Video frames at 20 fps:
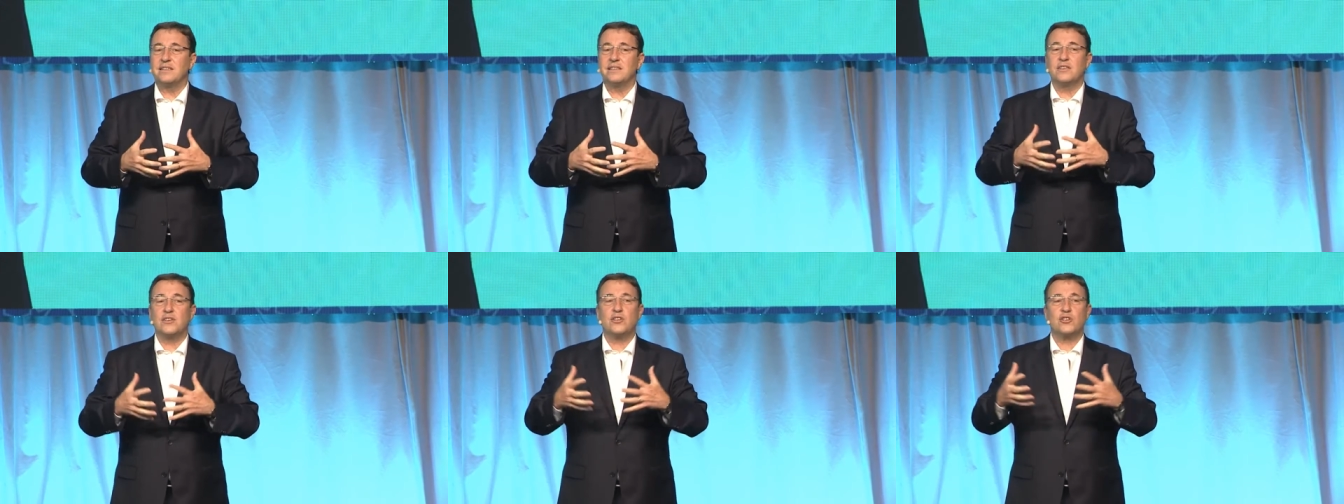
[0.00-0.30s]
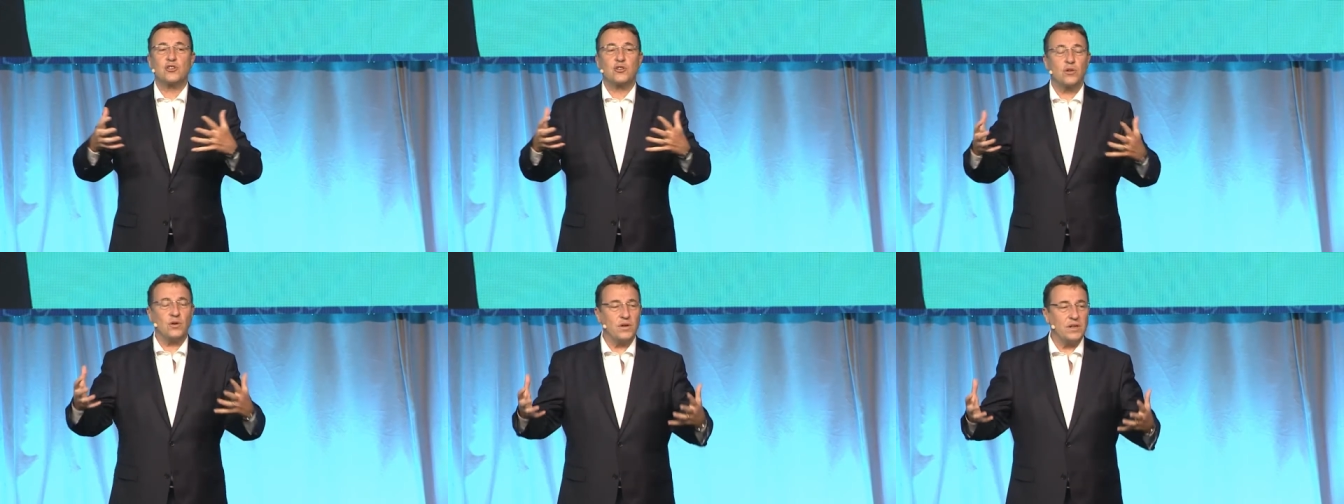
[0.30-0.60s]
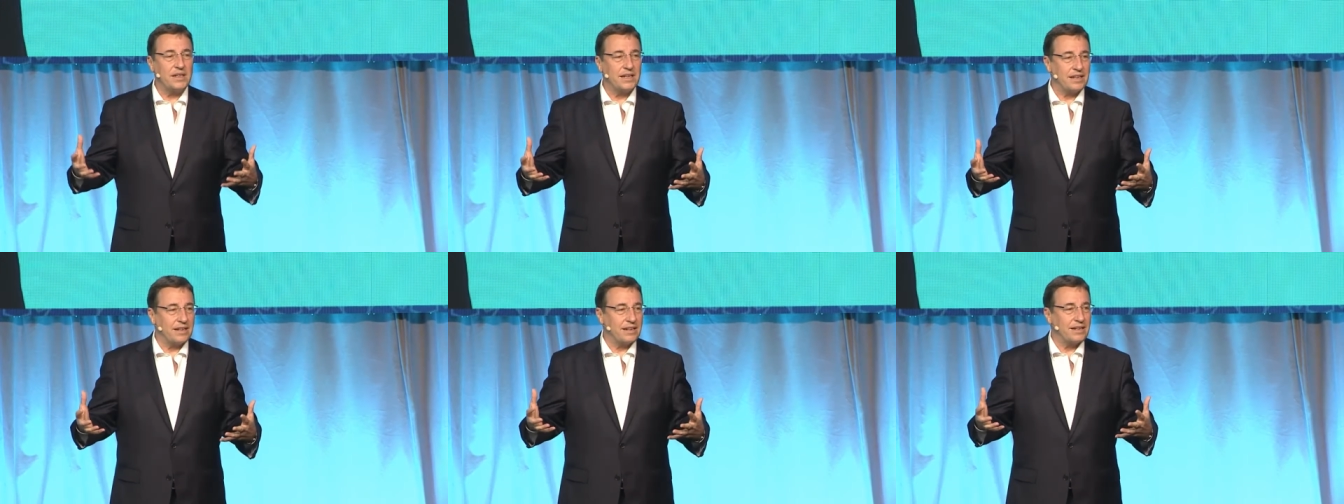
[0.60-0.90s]

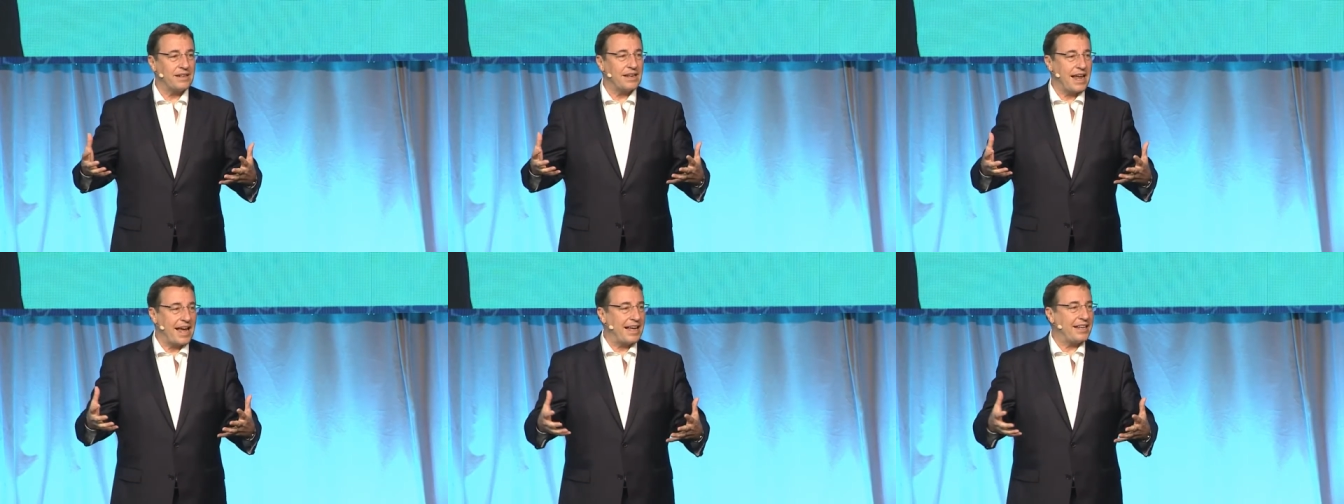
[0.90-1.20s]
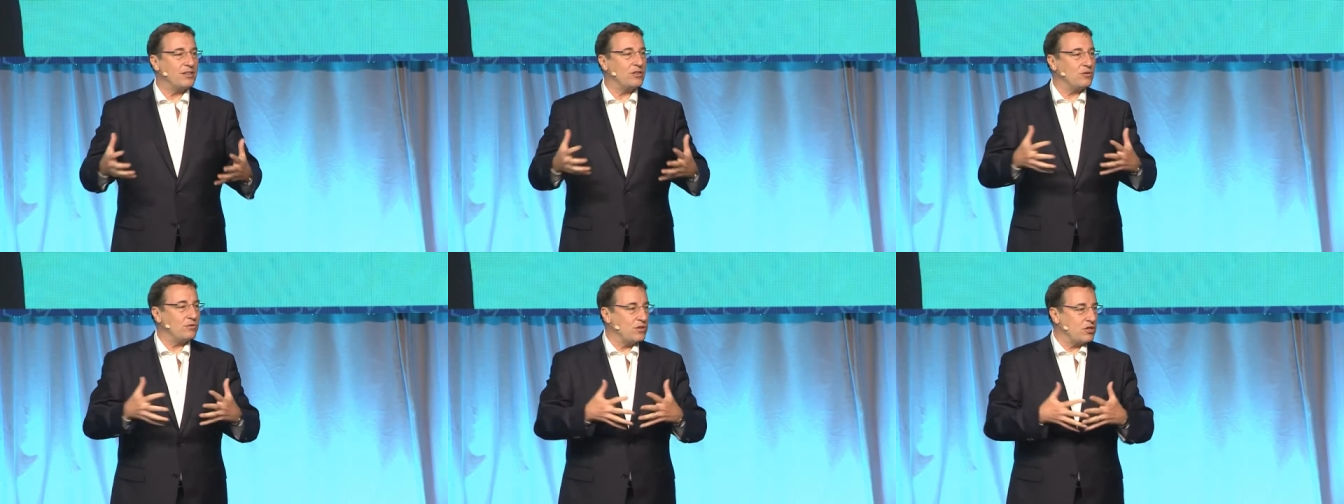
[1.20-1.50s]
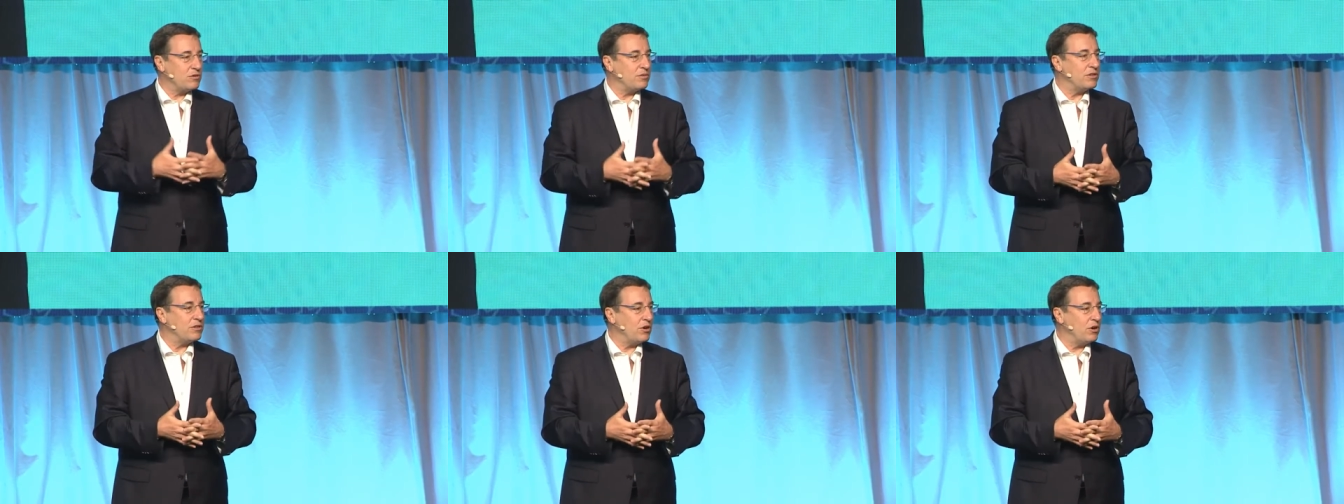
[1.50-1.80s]
destroying land on
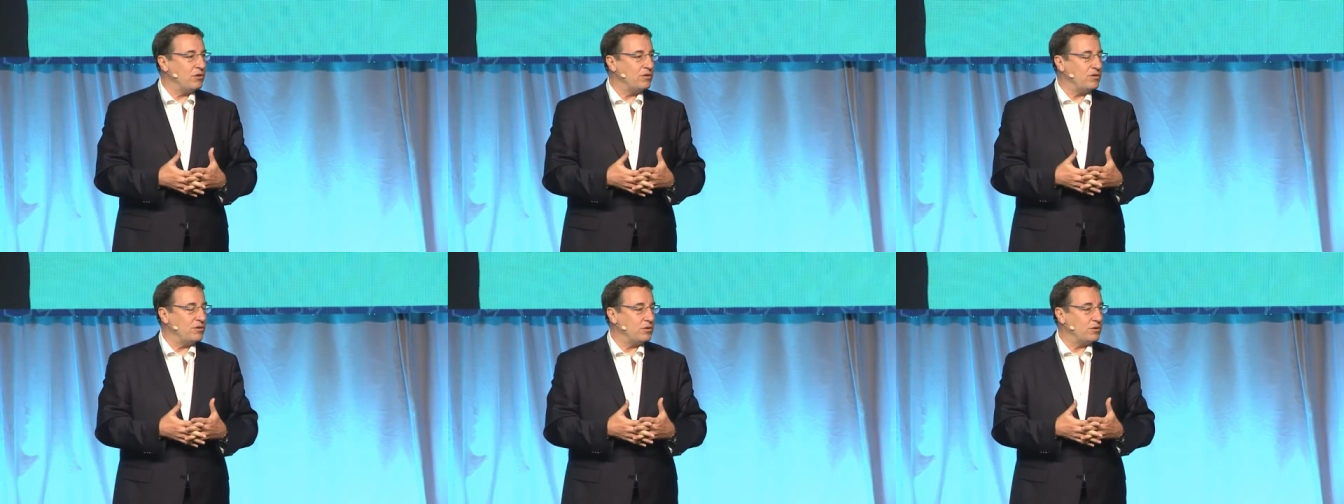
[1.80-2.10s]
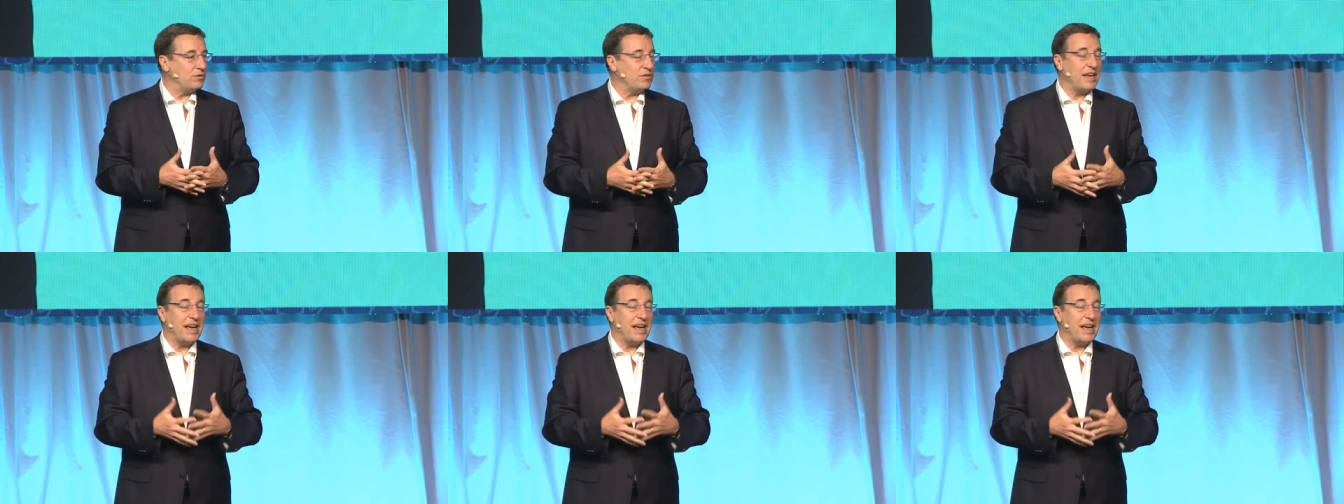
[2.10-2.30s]
which we grow food.